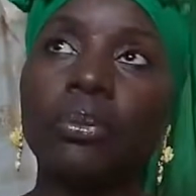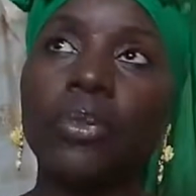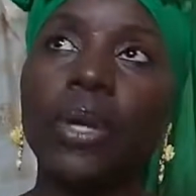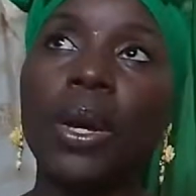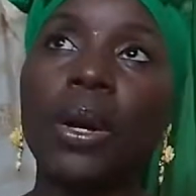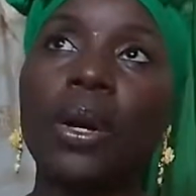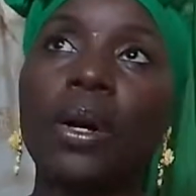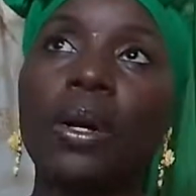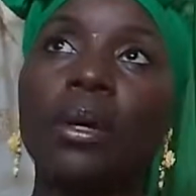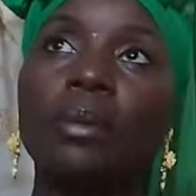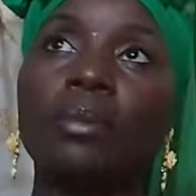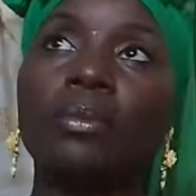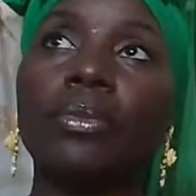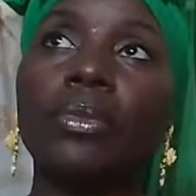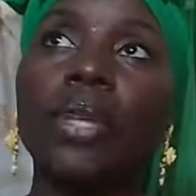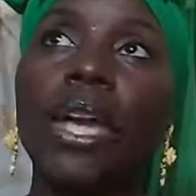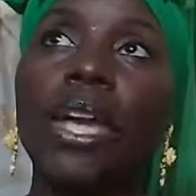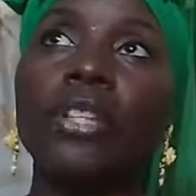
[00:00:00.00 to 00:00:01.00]

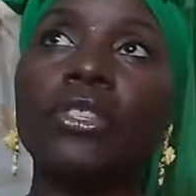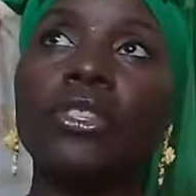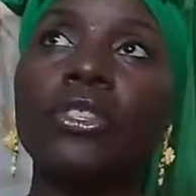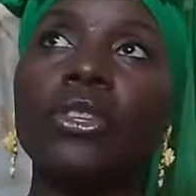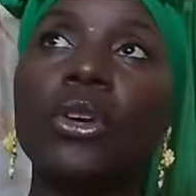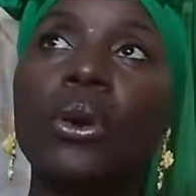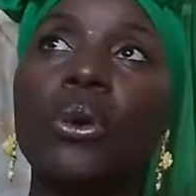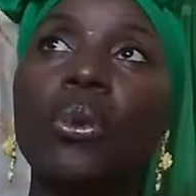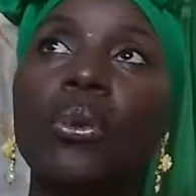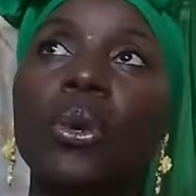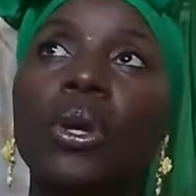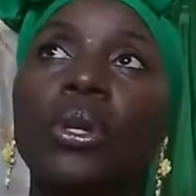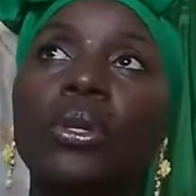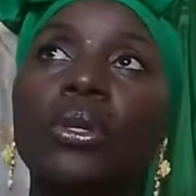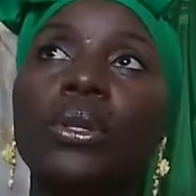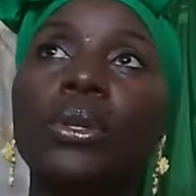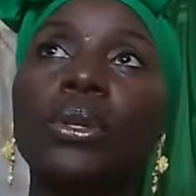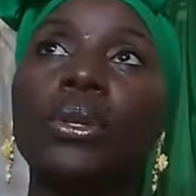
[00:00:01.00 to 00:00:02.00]
And so
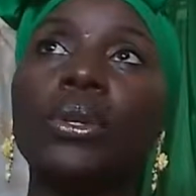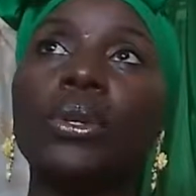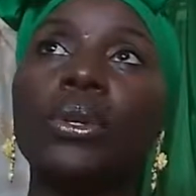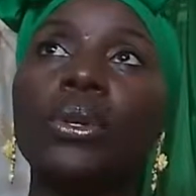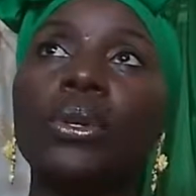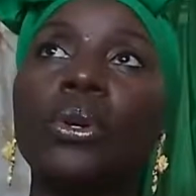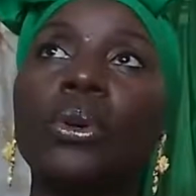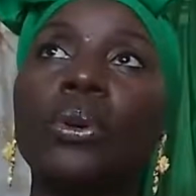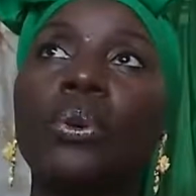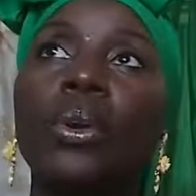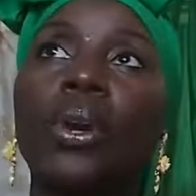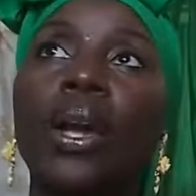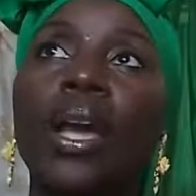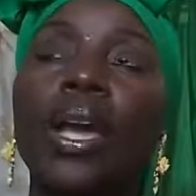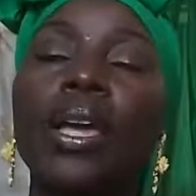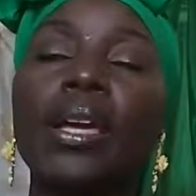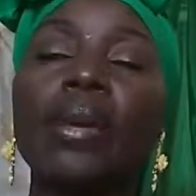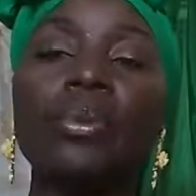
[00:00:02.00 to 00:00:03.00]
when we're
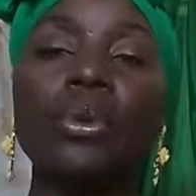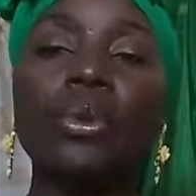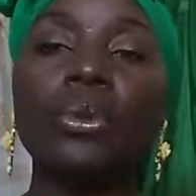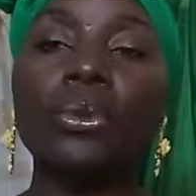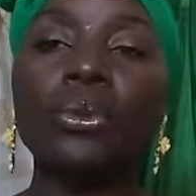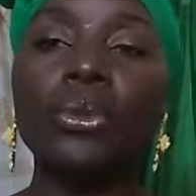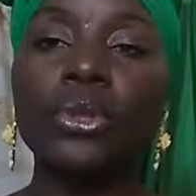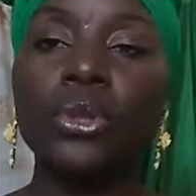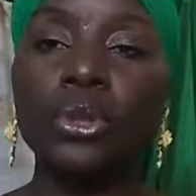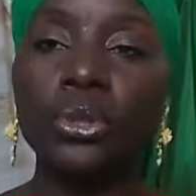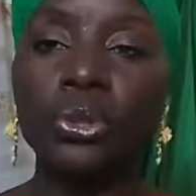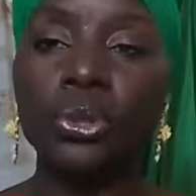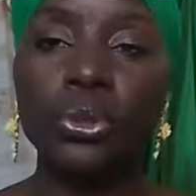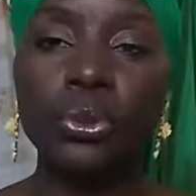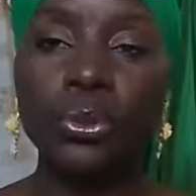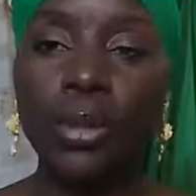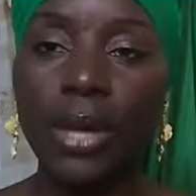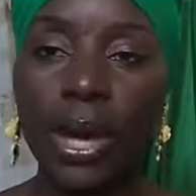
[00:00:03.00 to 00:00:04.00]
able to
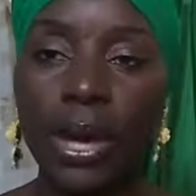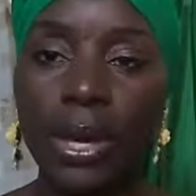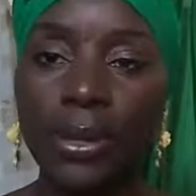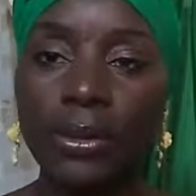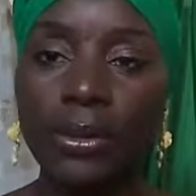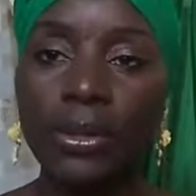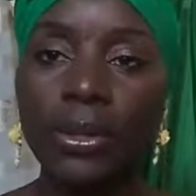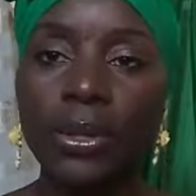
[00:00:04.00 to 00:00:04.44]
do that,